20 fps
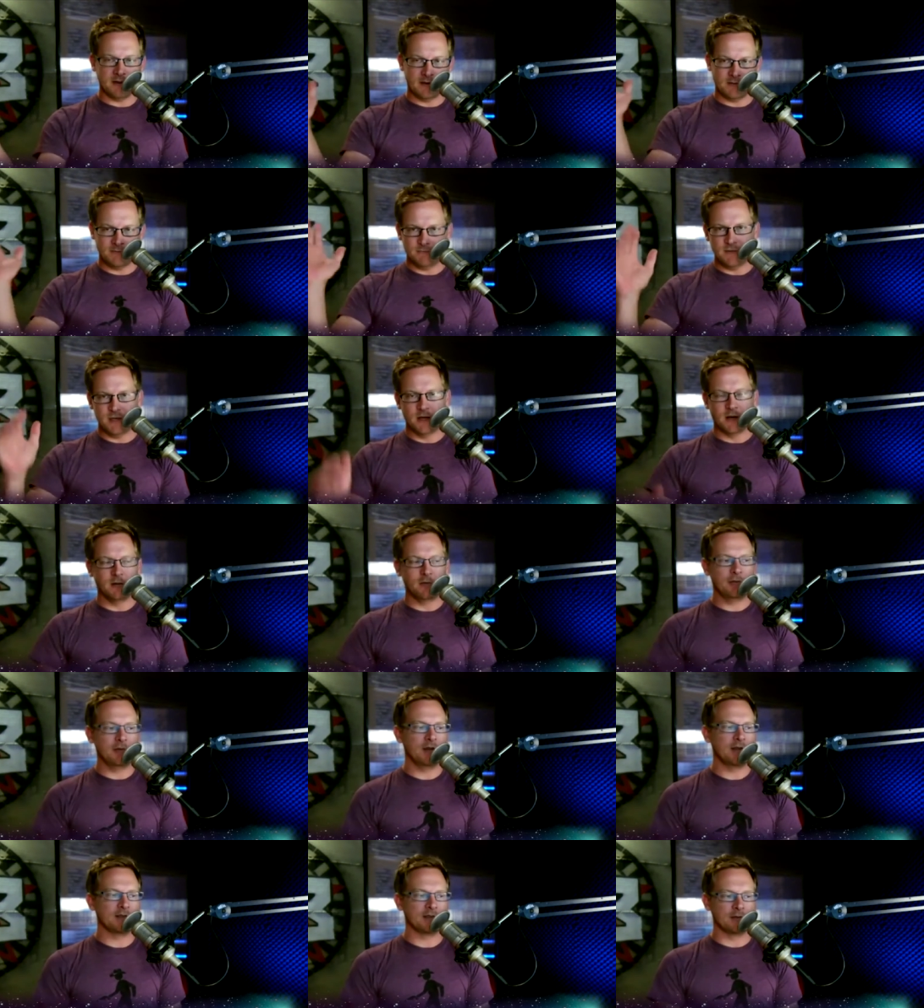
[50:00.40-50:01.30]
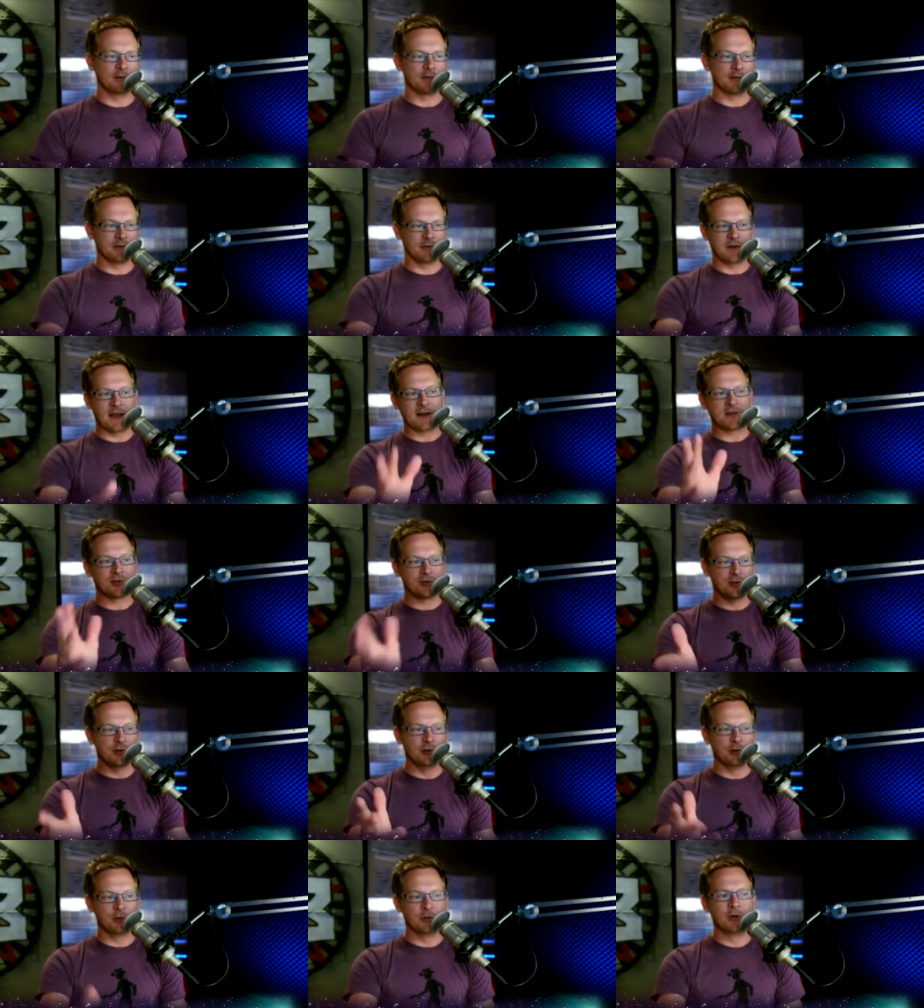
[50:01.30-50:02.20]
eh, you know the exclusive X
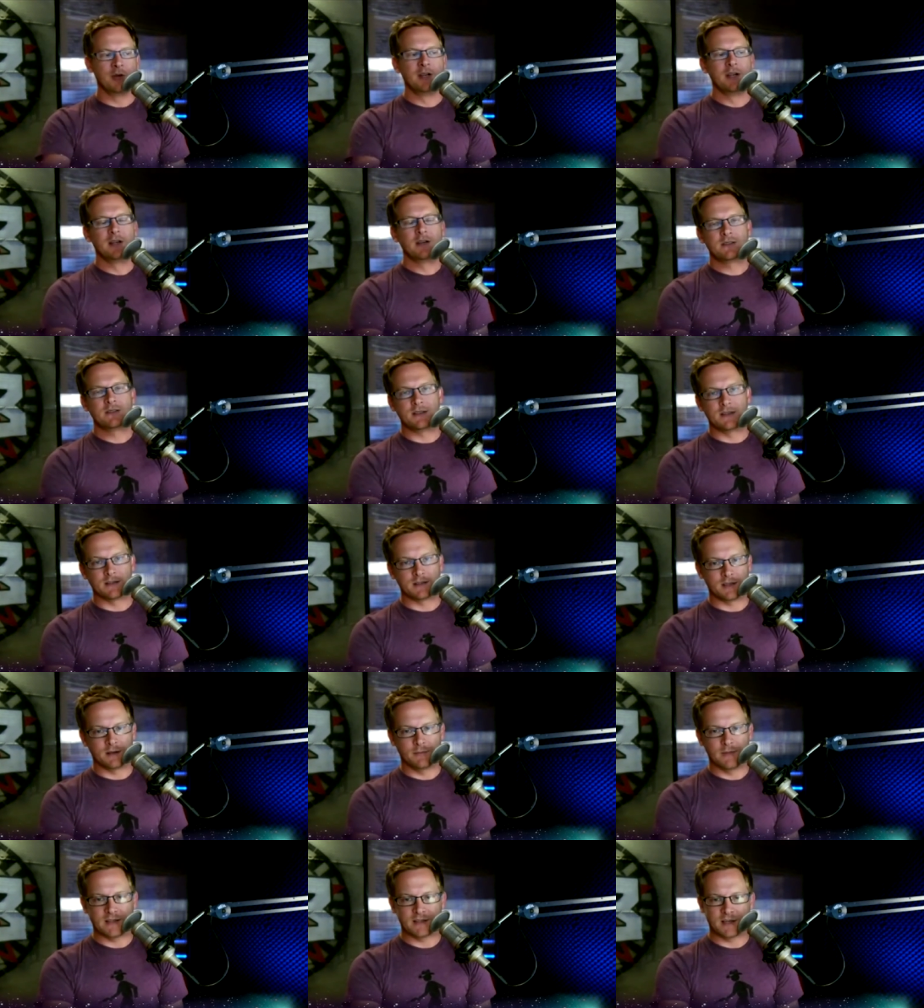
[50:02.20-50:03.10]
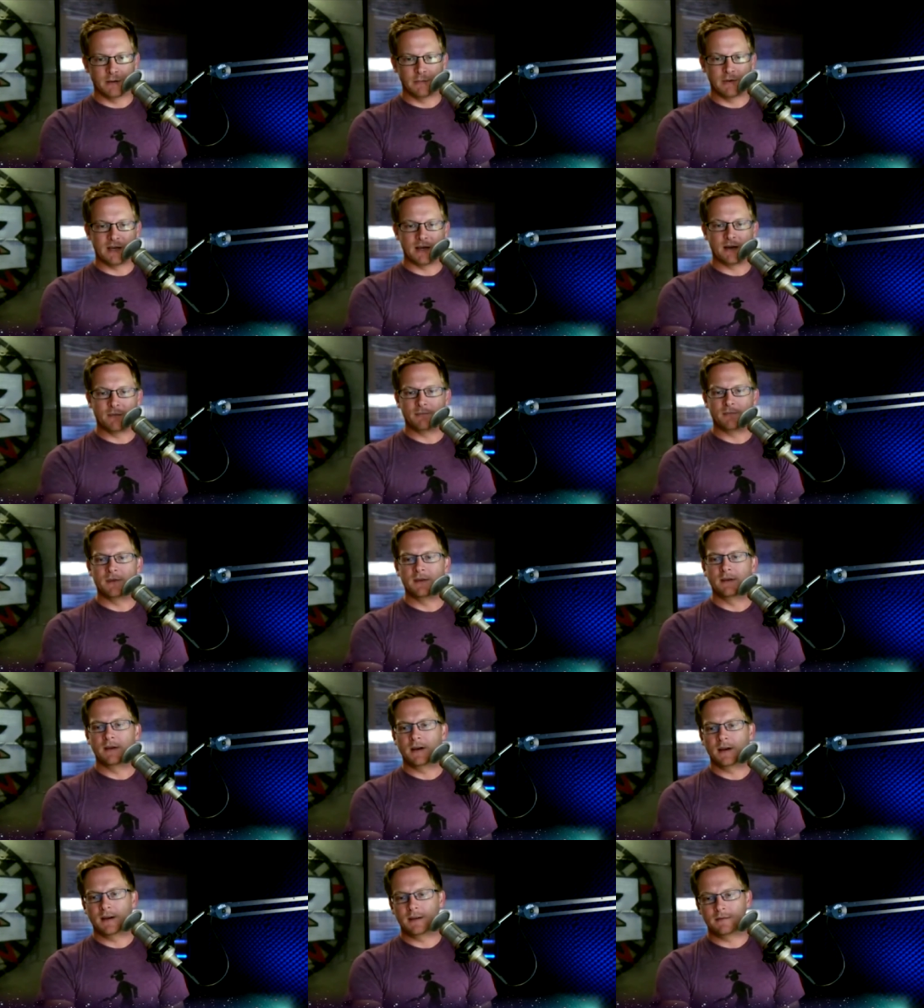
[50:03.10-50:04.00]
two system that's coming up
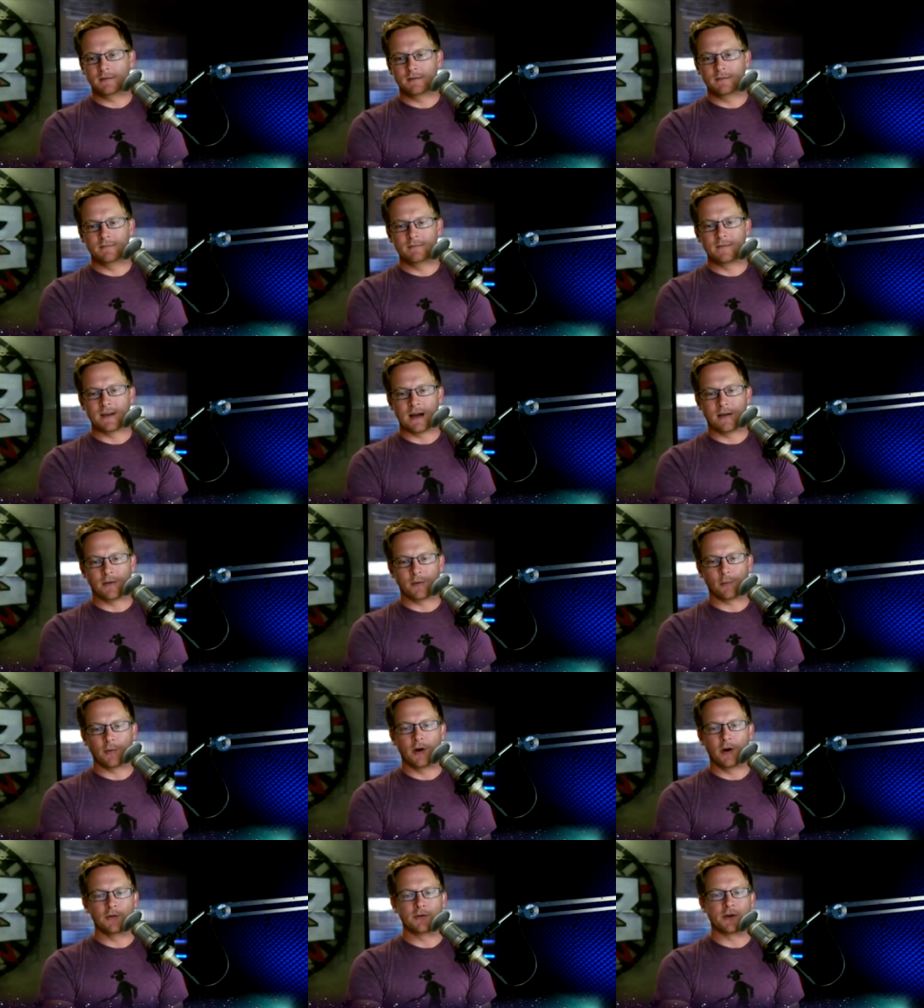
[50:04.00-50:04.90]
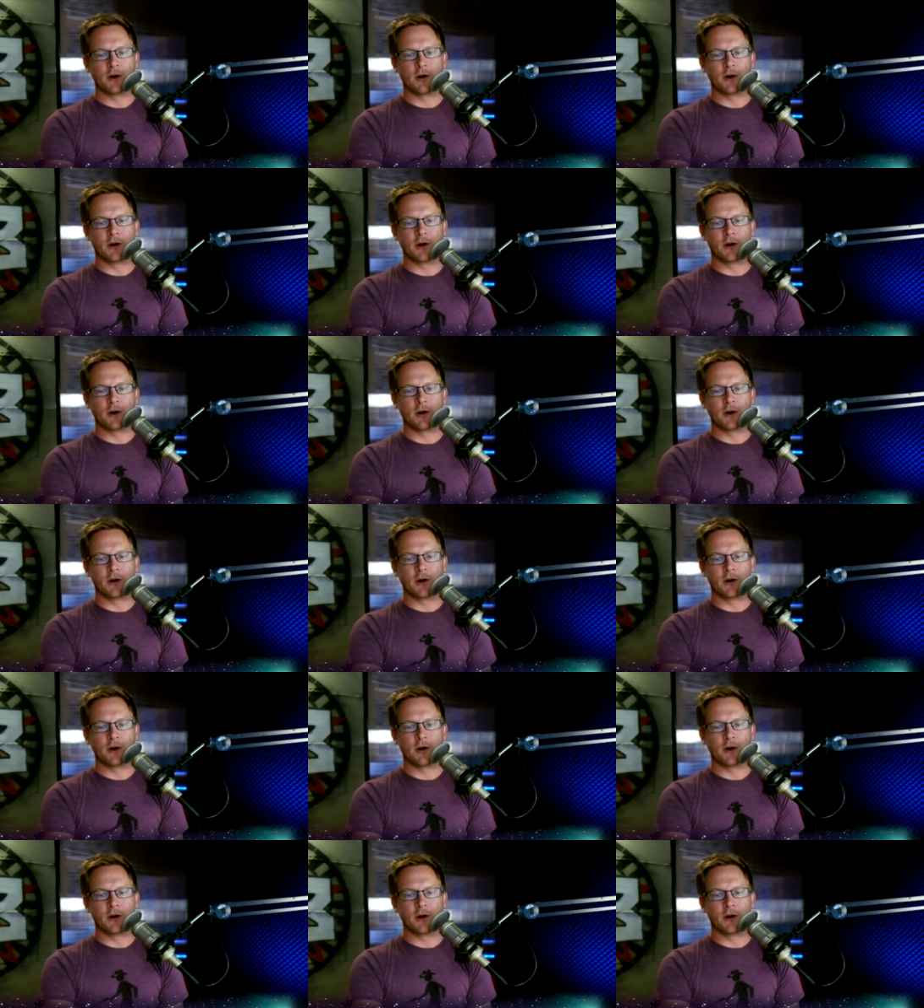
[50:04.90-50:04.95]
uh, down the road.